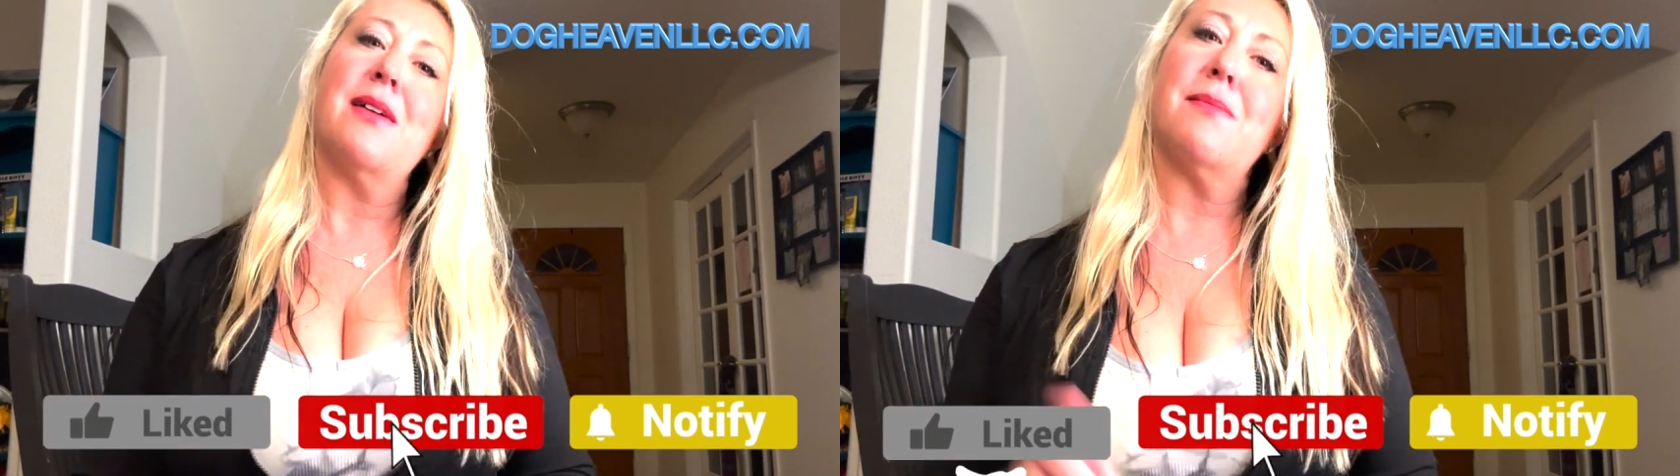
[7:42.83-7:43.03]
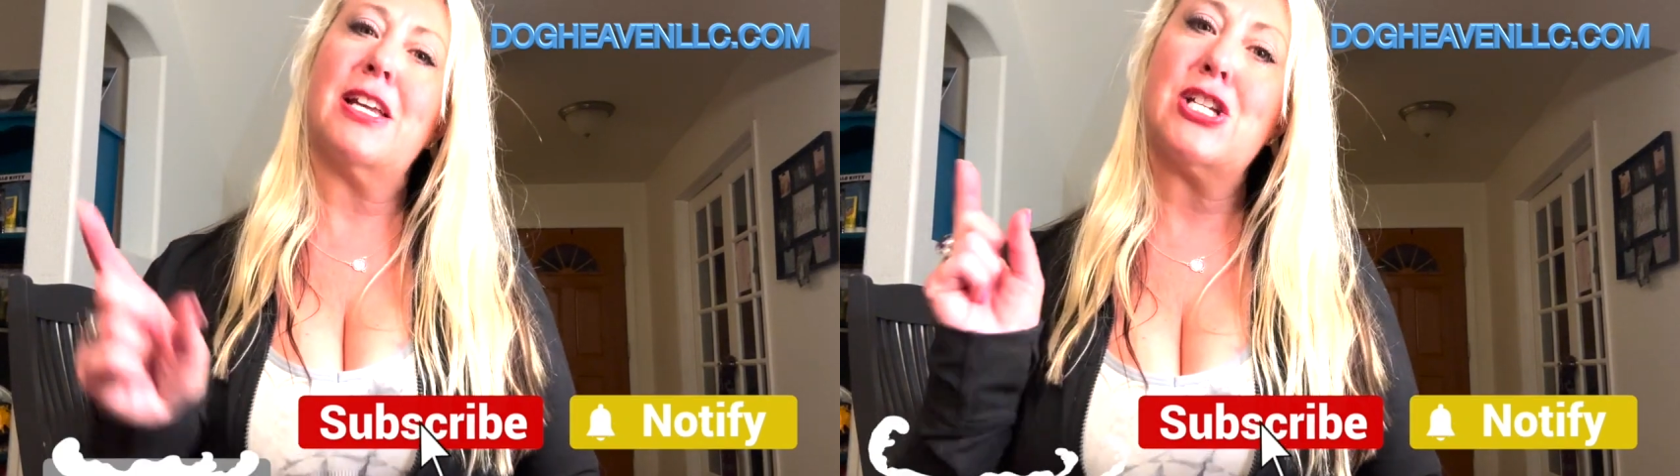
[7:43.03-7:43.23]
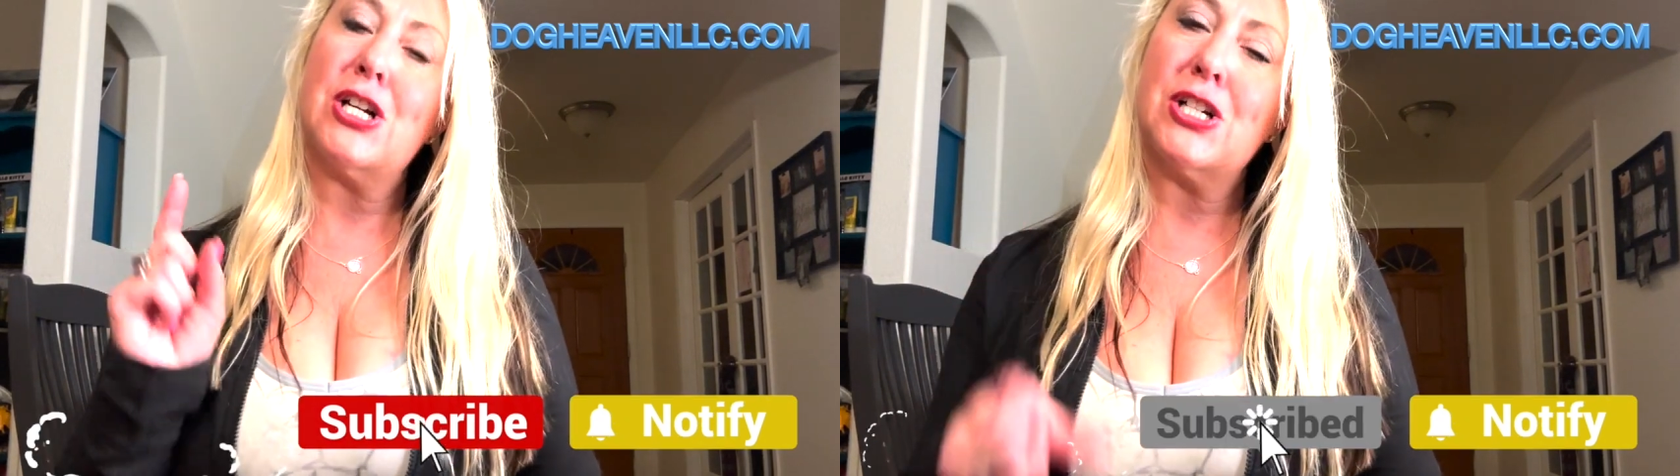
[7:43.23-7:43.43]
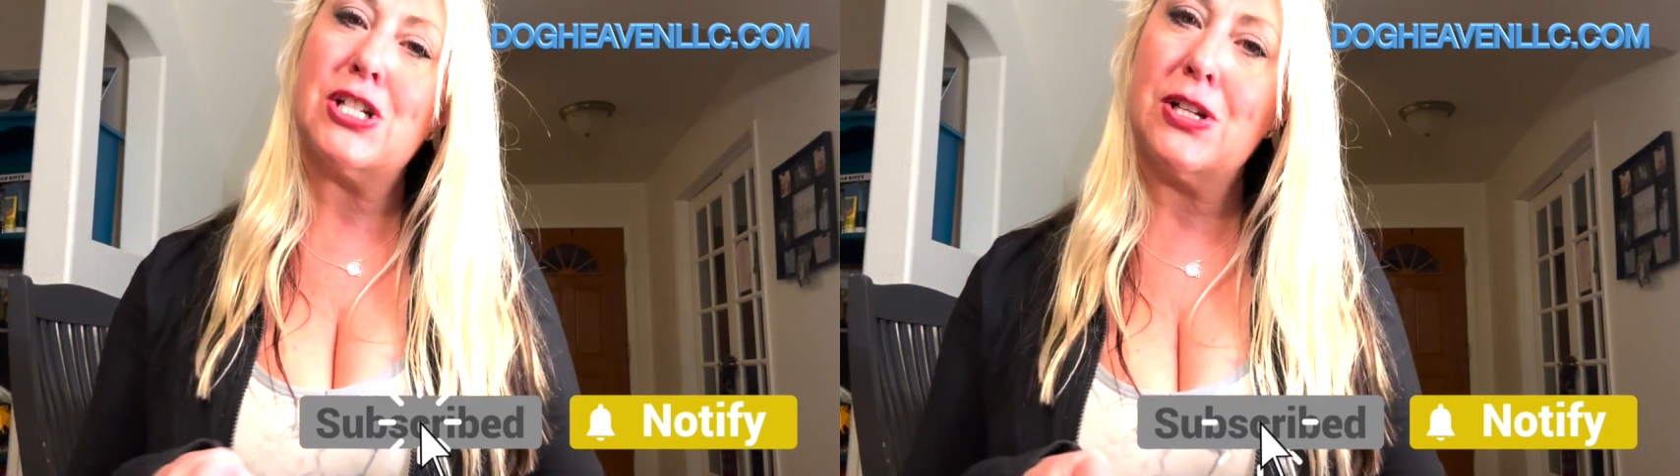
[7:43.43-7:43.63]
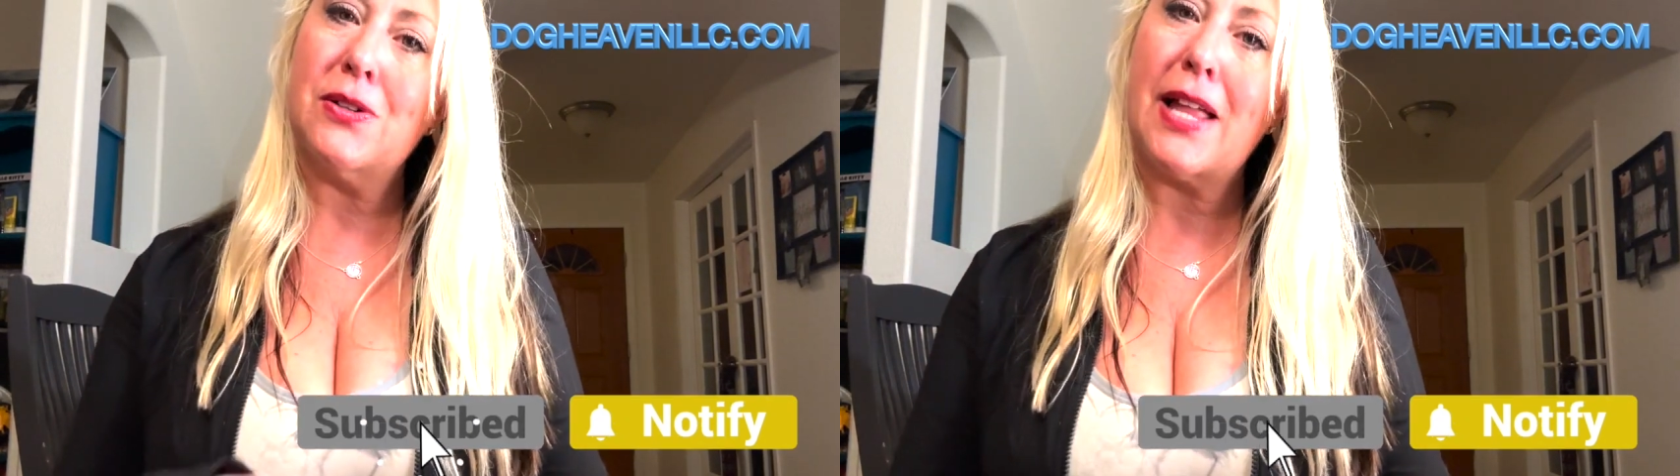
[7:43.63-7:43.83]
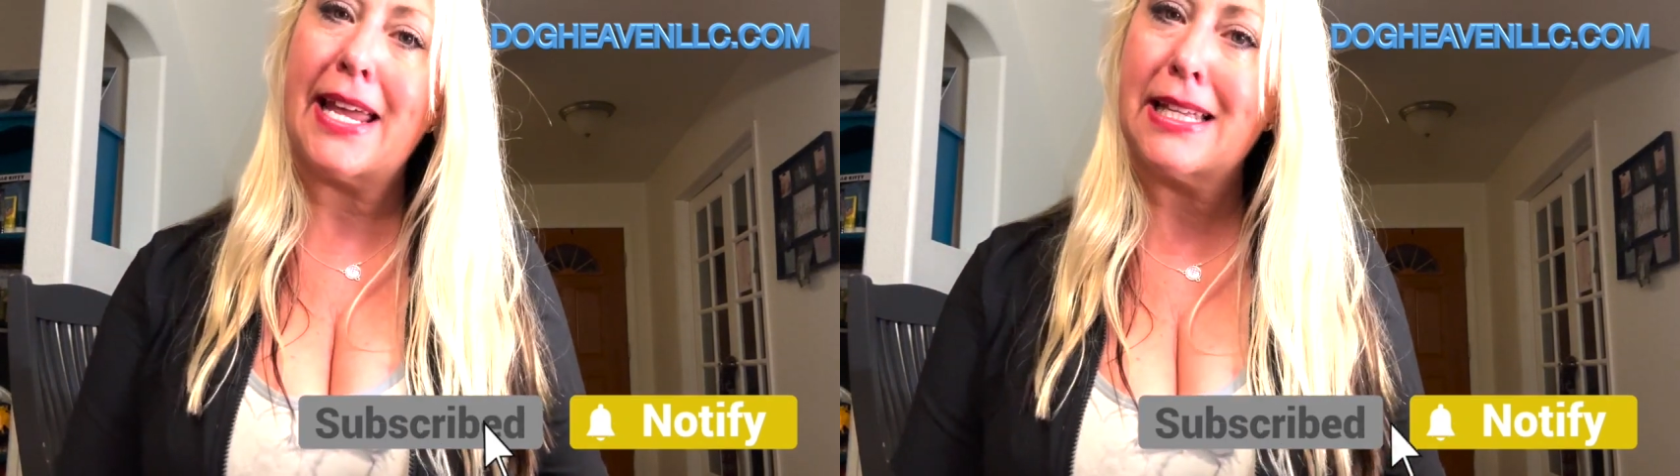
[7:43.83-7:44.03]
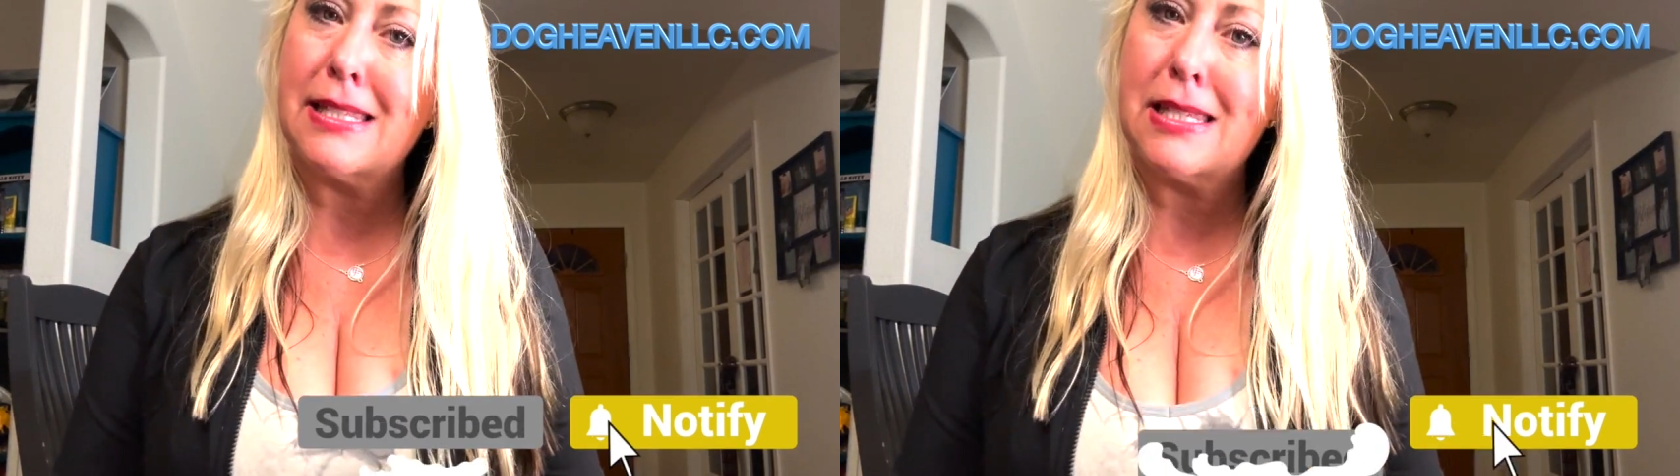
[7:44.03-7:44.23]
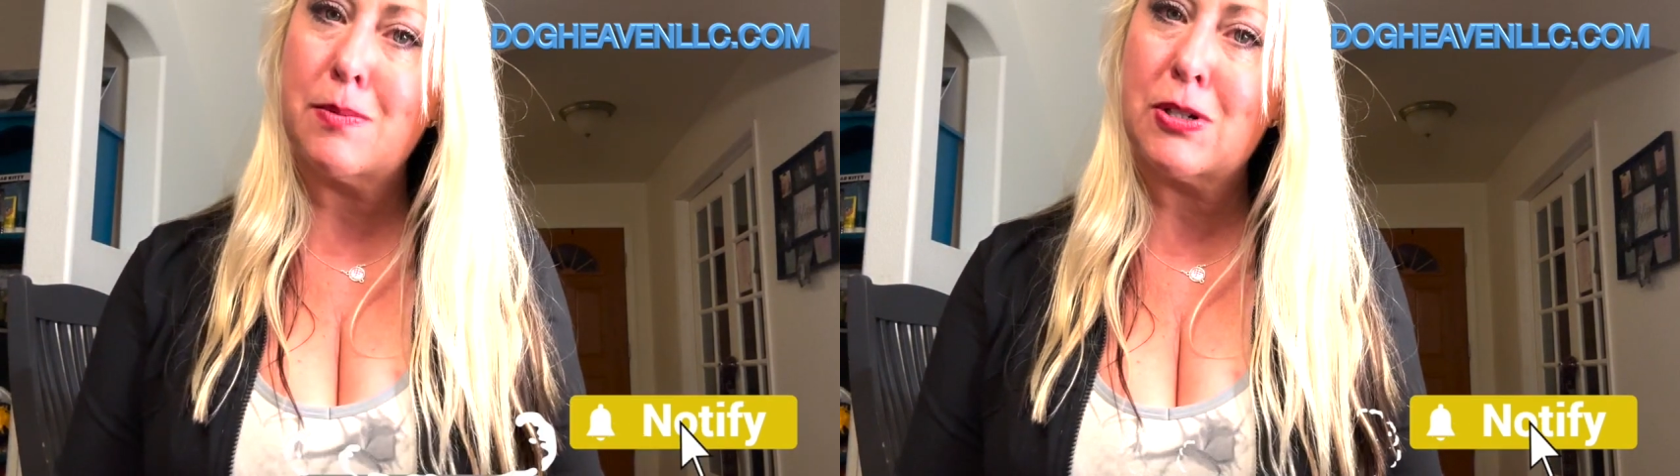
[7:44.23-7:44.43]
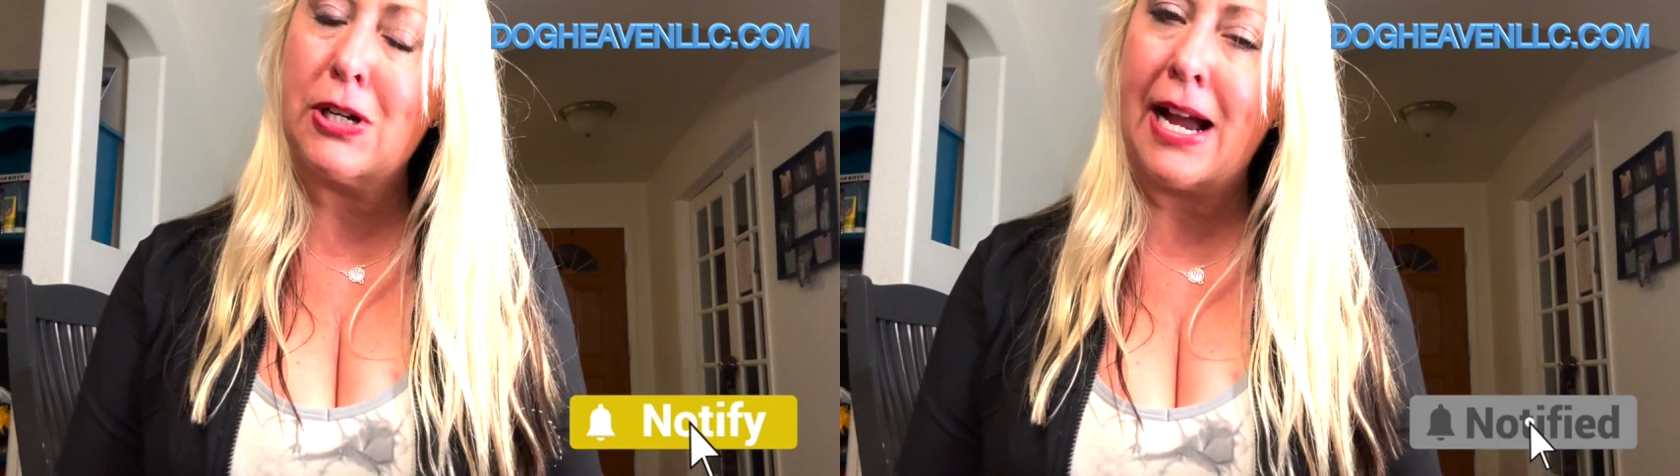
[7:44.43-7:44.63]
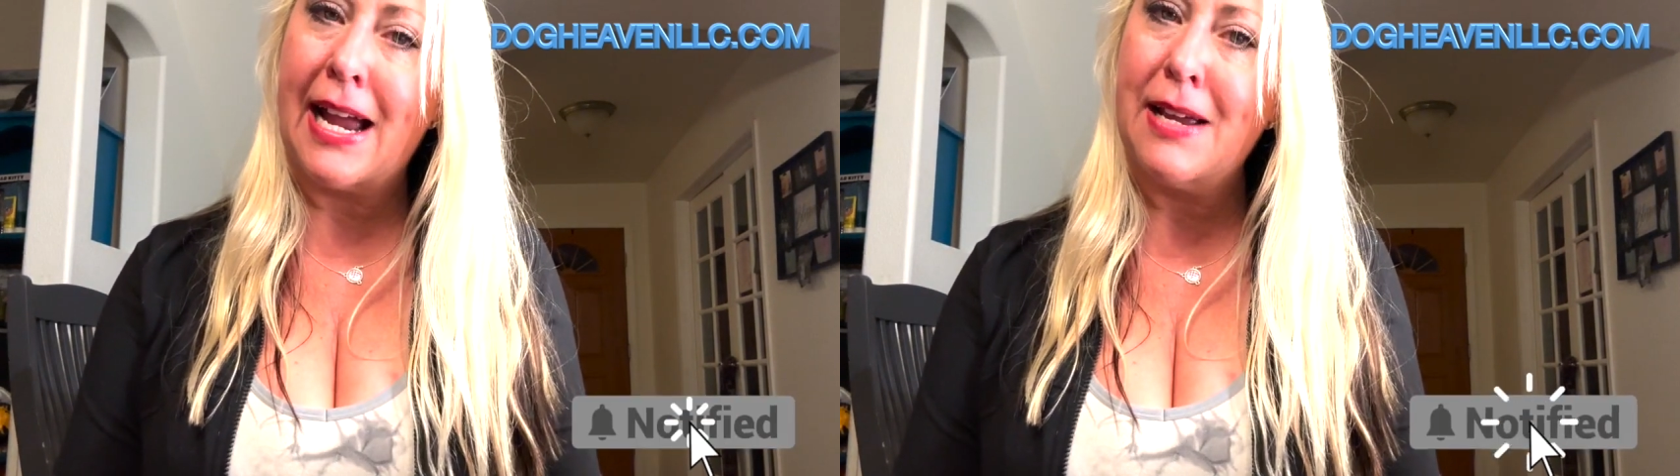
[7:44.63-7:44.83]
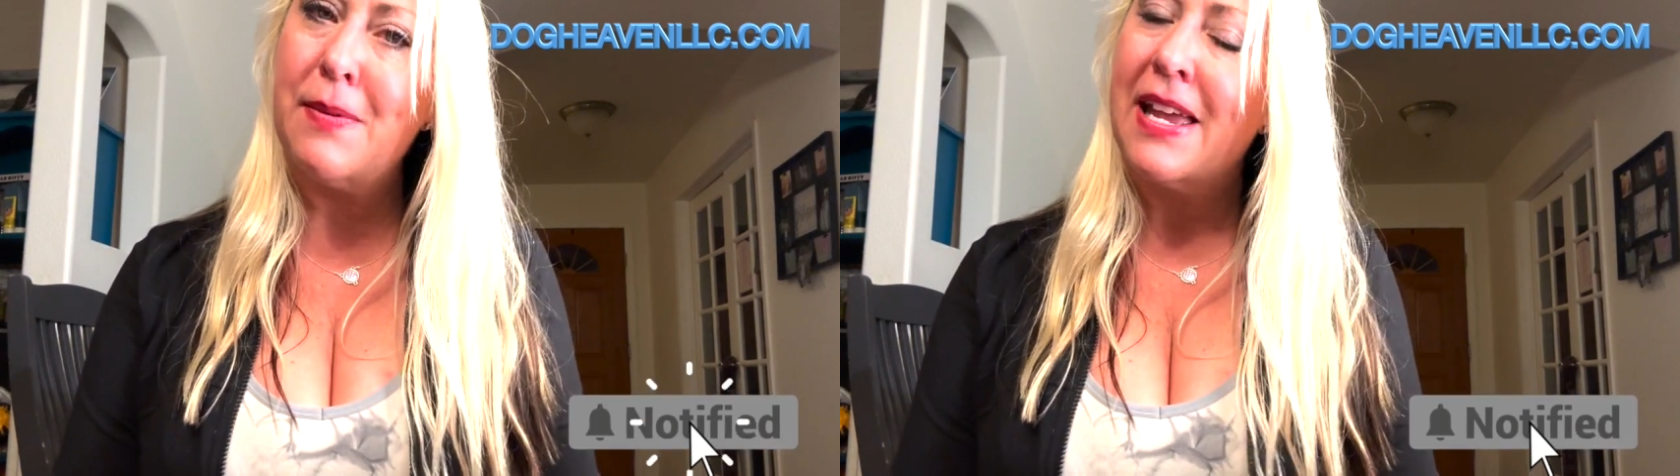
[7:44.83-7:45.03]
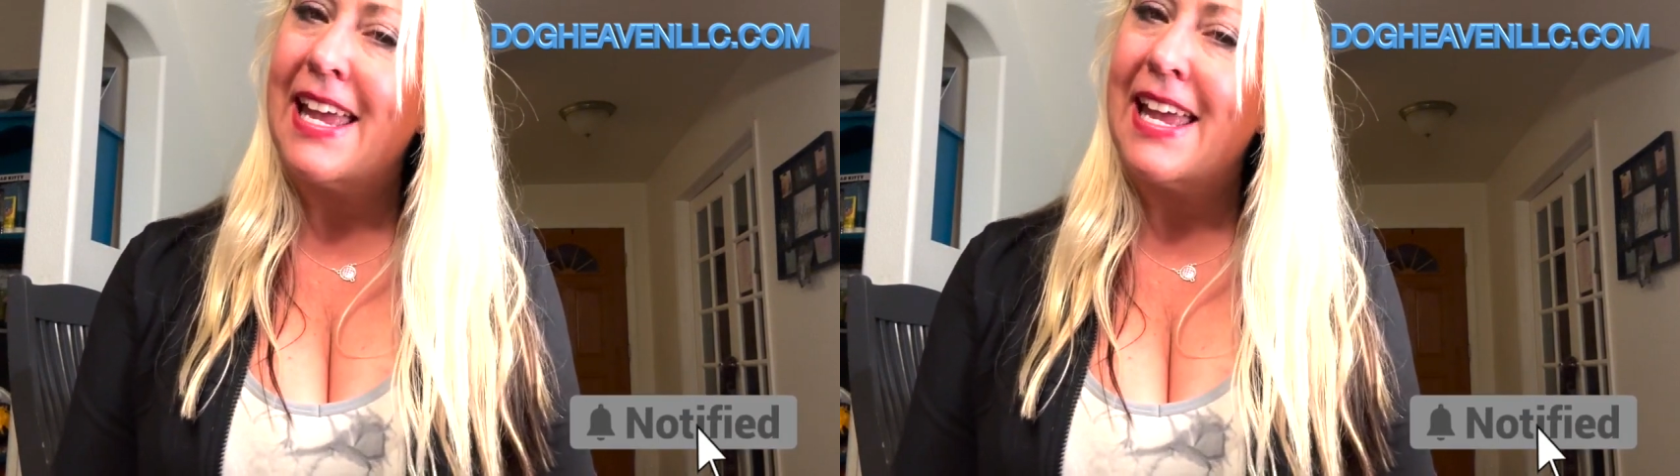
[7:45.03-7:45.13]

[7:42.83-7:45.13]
Make sure to like and subscribe